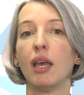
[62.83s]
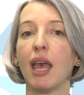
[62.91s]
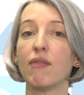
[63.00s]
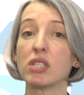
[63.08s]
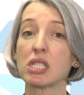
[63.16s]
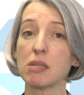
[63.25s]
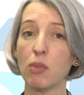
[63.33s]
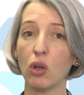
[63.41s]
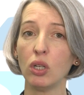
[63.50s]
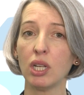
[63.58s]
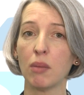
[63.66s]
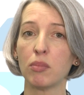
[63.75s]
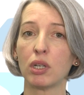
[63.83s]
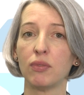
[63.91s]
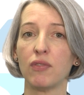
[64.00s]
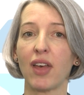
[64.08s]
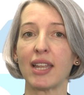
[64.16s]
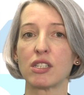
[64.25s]
If a small number of
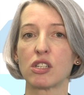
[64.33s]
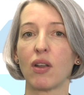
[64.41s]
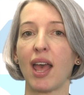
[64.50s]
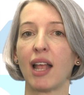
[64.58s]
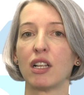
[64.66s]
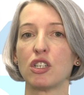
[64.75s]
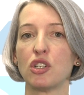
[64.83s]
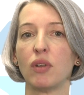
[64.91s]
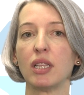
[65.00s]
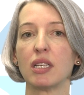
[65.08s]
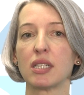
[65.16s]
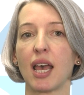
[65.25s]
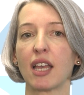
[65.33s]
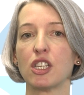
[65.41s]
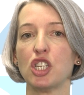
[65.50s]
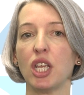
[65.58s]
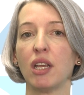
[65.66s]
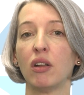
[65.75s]
events are held during the tax
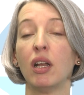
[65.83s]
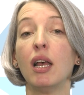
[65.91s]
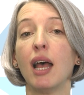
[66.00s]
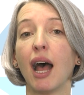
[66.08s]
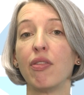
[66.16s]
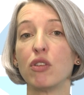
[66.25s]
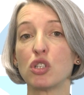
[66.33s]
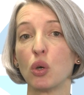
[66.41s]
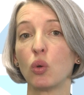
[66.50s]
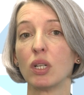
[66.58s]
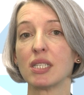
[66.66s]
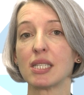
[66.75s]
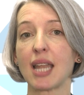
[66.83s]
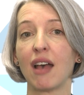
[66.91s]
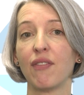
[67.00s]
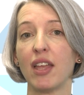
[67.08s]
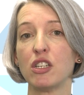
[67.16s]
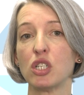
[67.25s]
year and the total
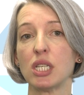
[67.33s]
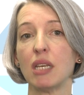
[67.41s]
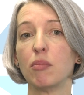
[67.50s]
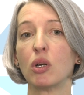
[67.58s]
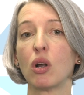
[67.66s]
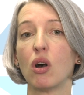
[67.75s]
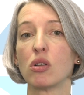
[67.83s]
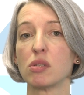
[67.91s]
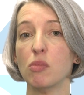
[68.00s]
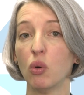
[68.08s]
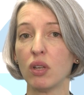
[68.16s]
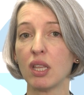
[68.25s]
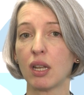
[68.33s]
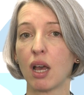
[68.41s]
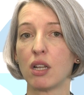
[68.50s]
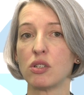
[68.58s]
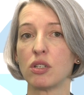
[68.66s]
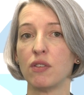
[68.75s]
staff entertainment costs more than one
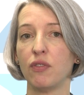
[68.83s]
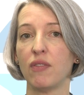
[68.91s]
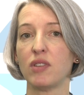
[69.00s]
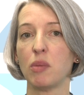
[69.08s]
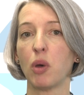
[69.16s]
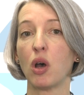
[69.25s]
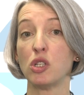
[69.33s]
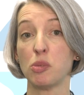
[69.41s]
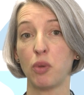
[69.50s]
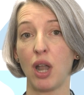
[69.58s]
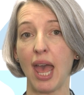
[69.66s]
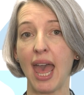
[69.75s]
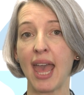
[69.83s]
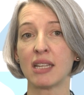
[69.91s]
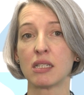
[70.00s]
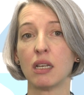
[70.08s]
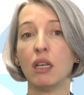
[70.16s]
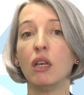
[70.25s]
hundred and fifty pounds per head,